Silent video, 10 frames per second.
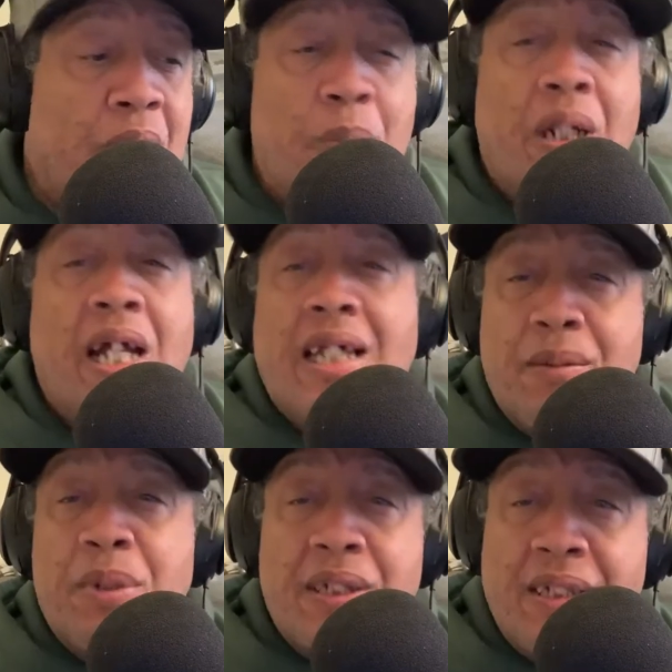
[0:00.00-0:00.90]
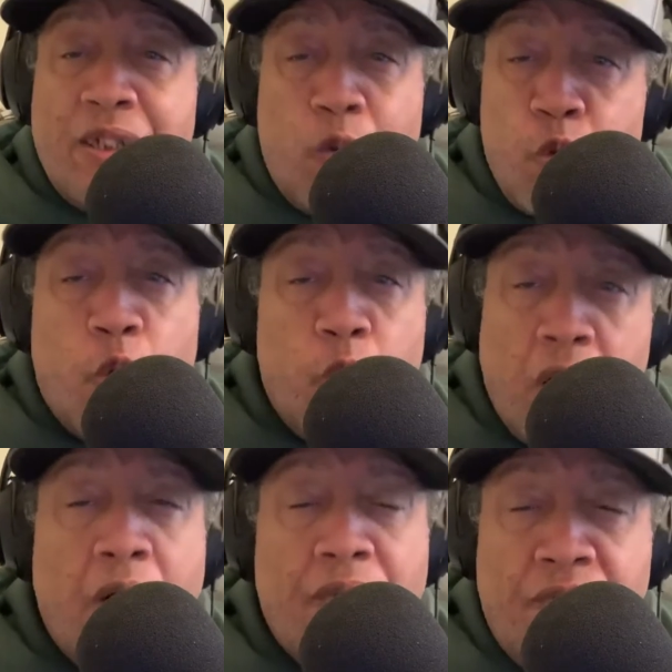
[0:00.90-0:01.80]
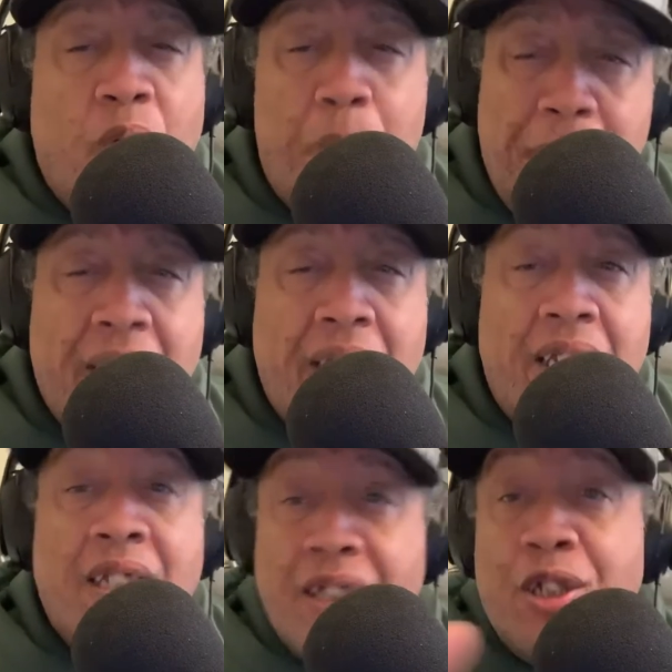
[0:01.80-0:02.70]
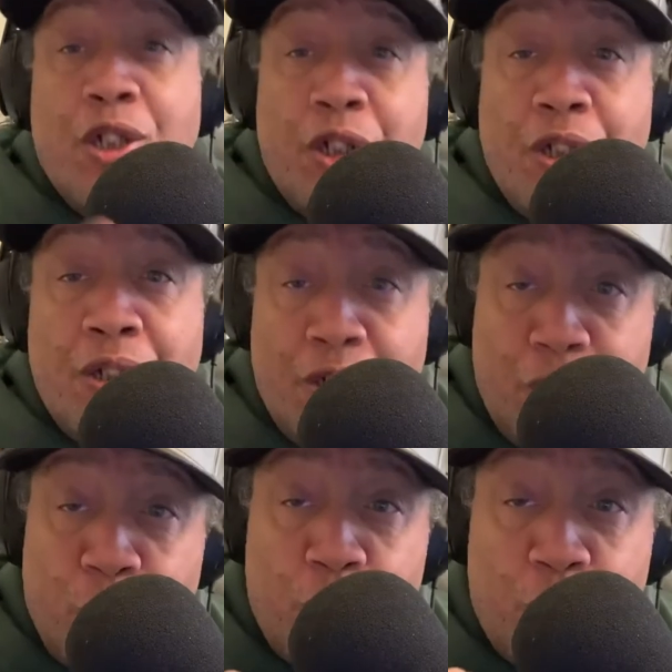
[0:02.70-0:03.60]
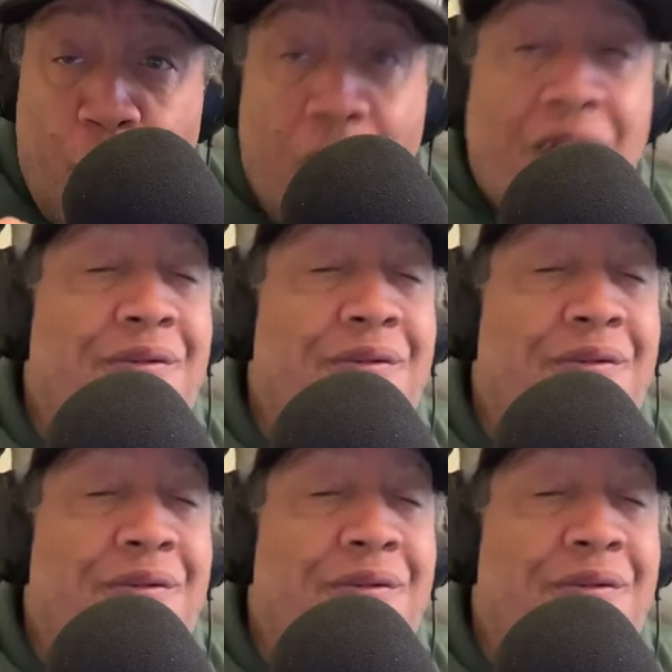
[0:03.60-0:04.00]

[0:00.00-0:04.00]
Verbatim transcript: but hasn't been shown no love for a minute. George Carlin.